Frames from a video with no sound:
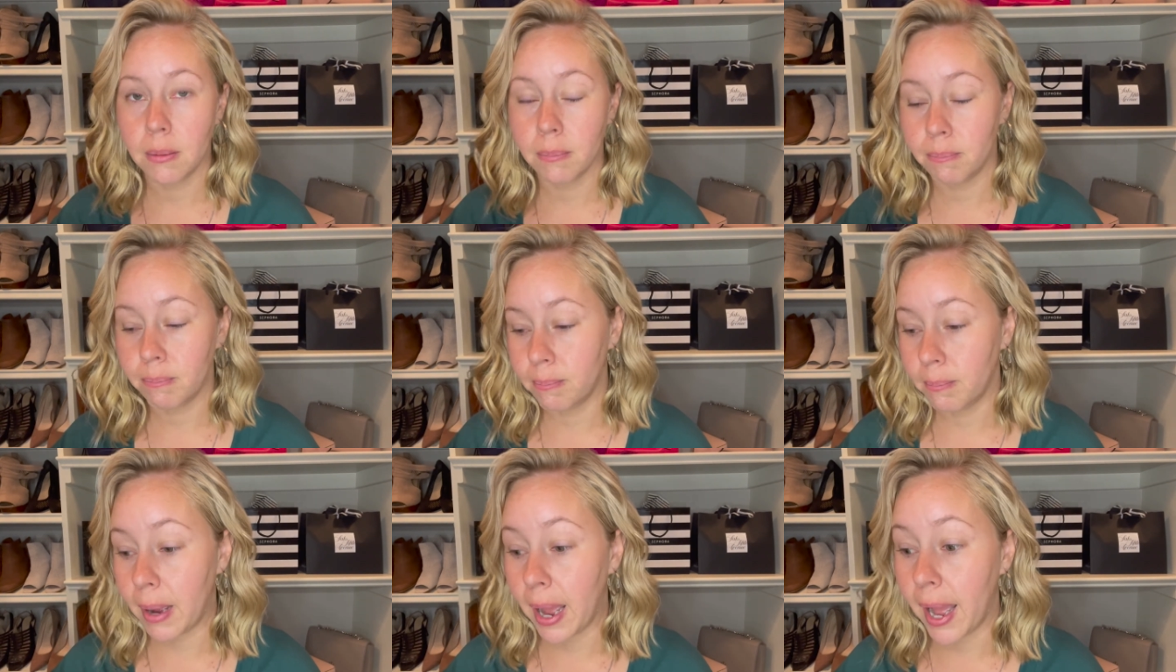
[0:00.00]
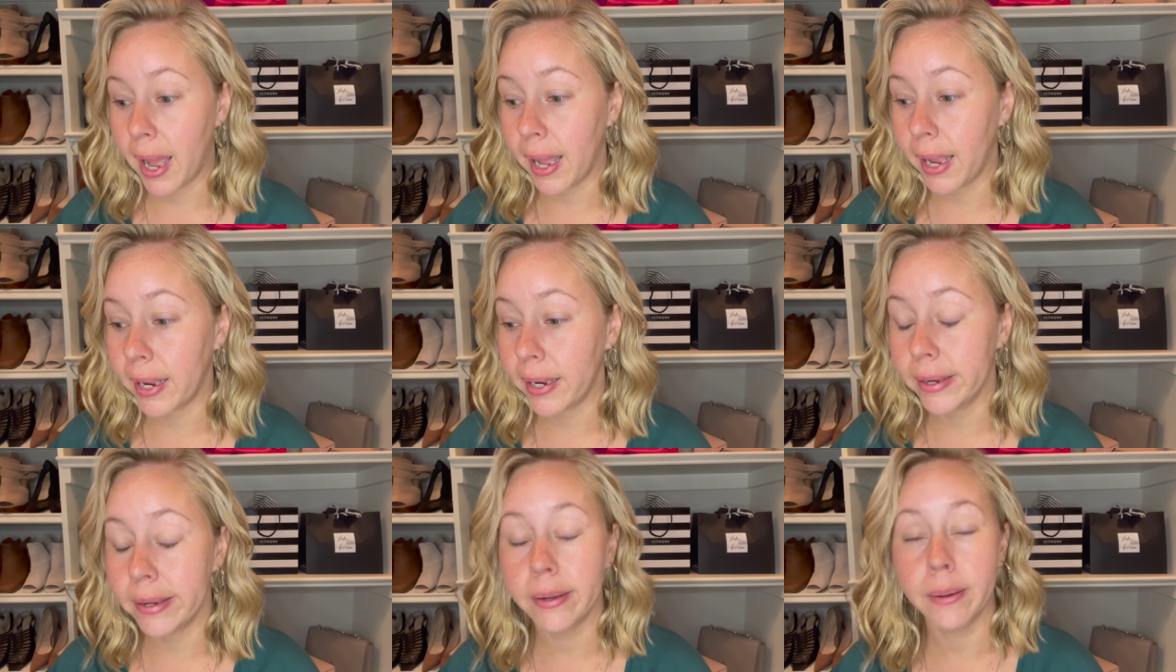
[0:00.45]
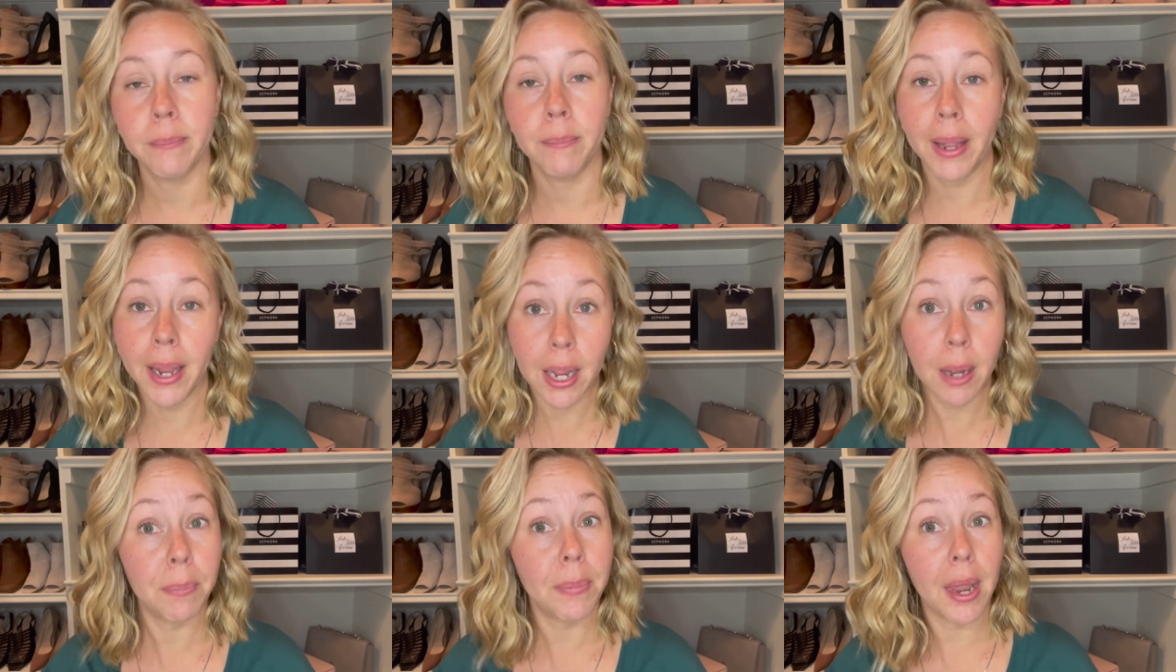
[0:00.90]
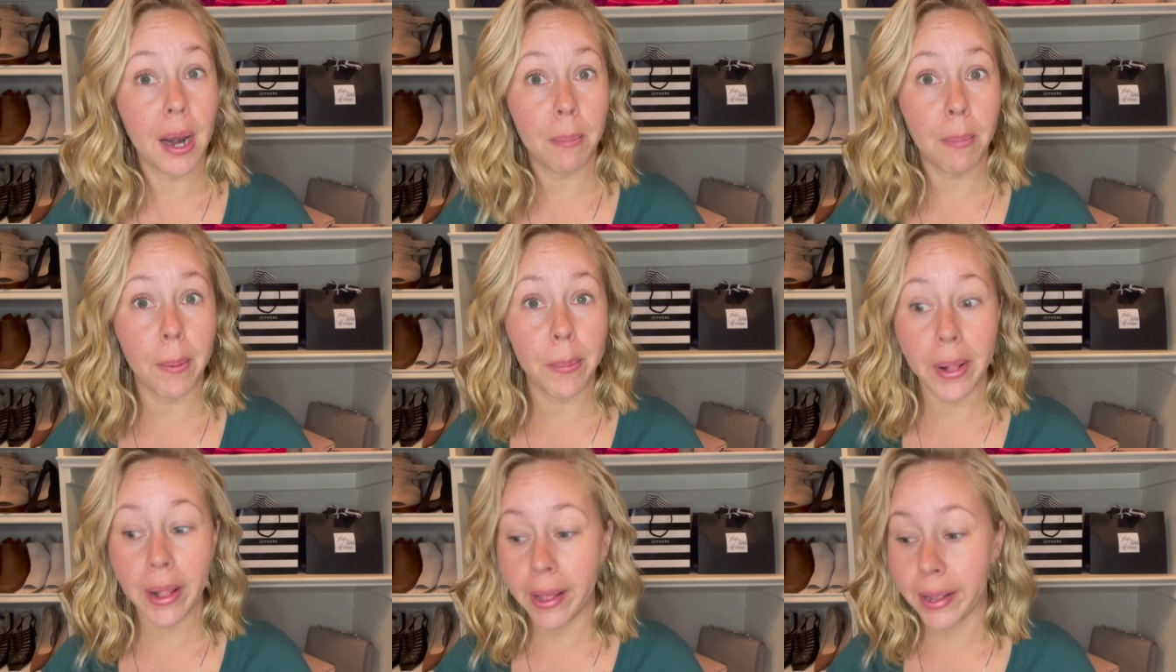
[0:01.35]
my makeup that I'm
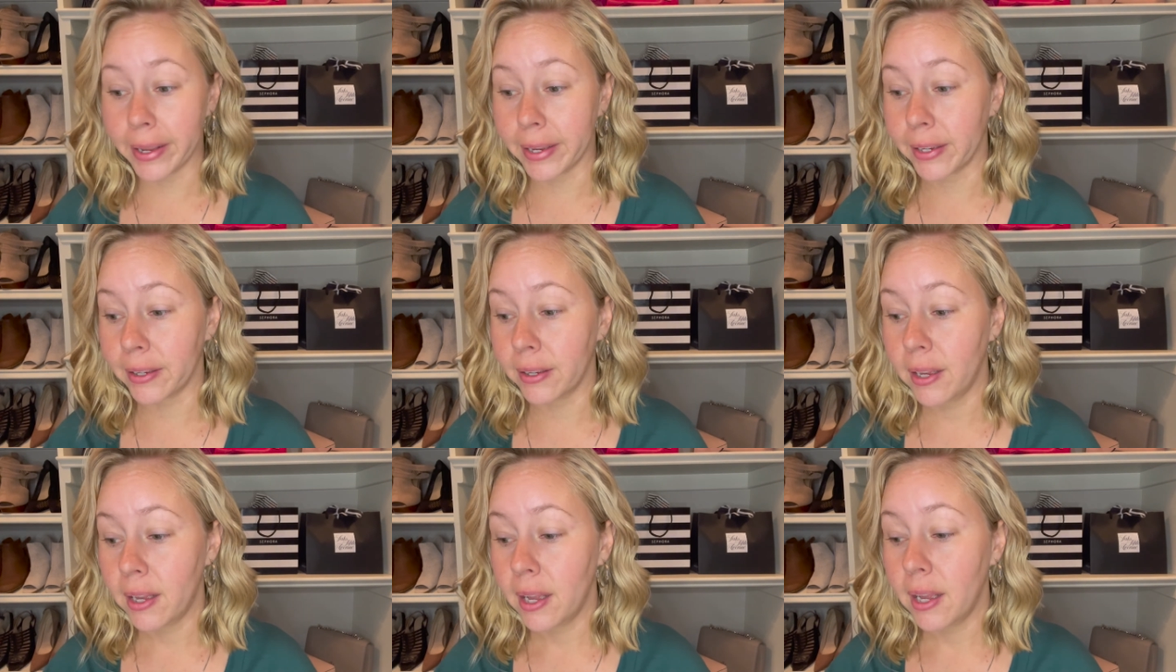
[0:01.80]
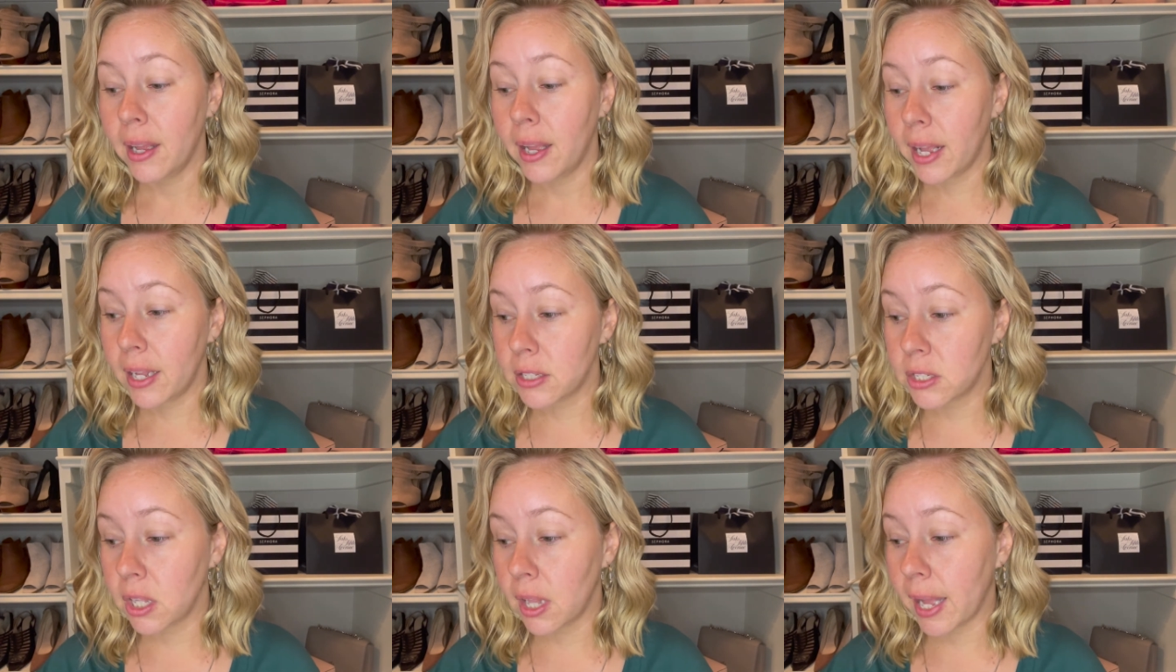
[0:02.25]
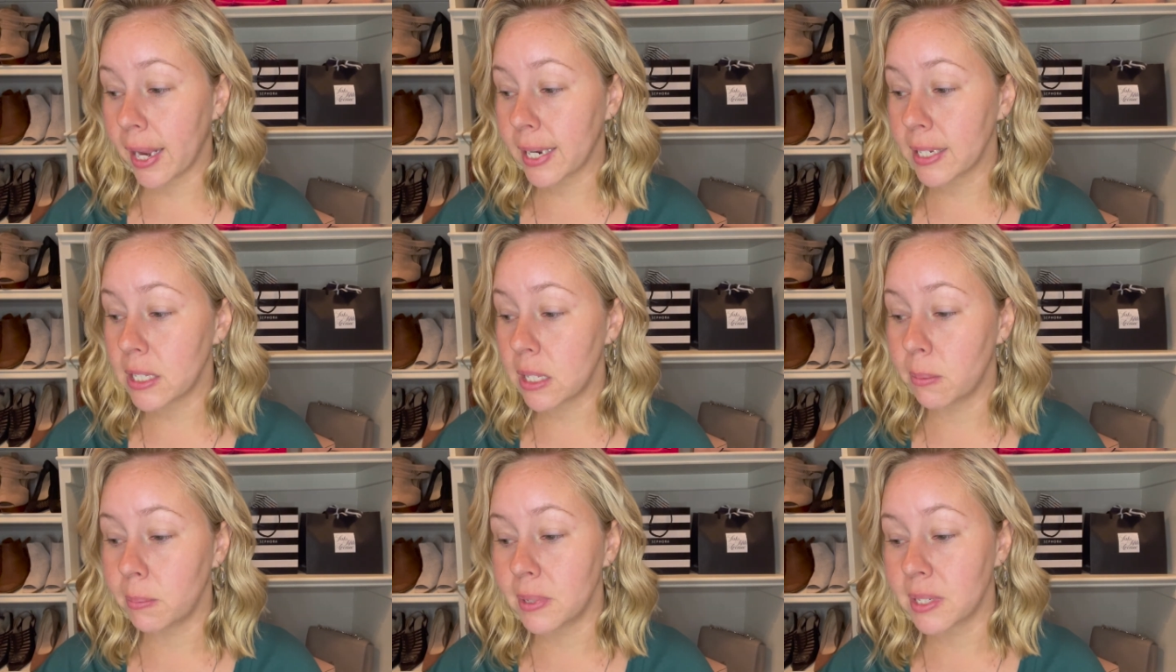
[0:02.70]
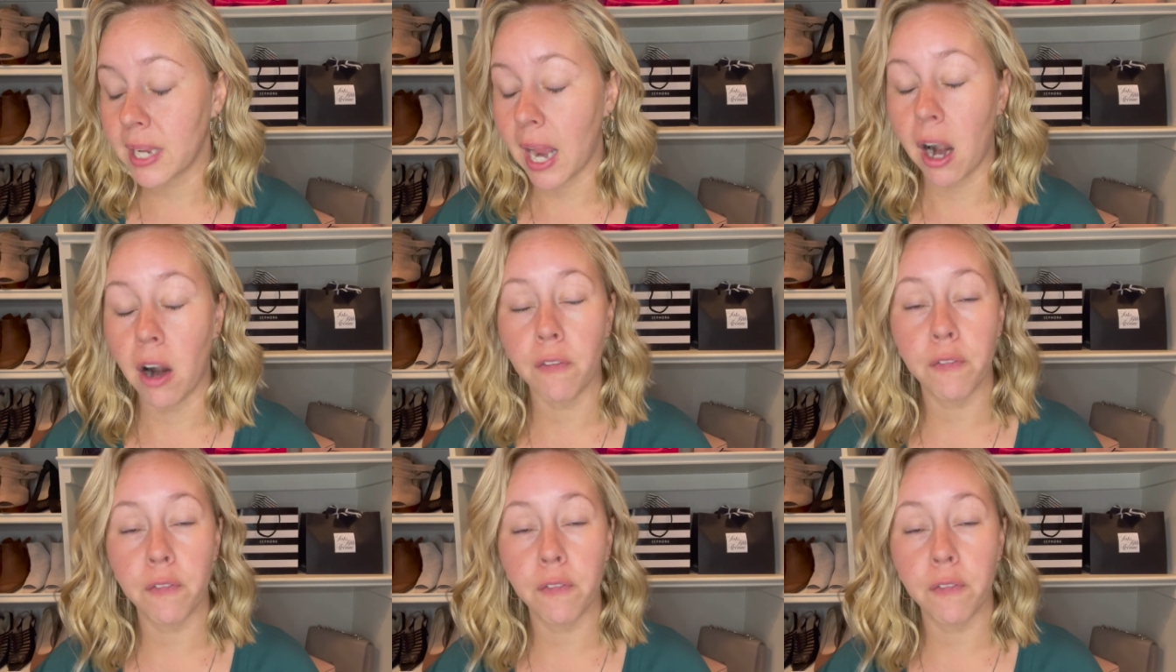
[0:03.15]
applying until I get to the mascara.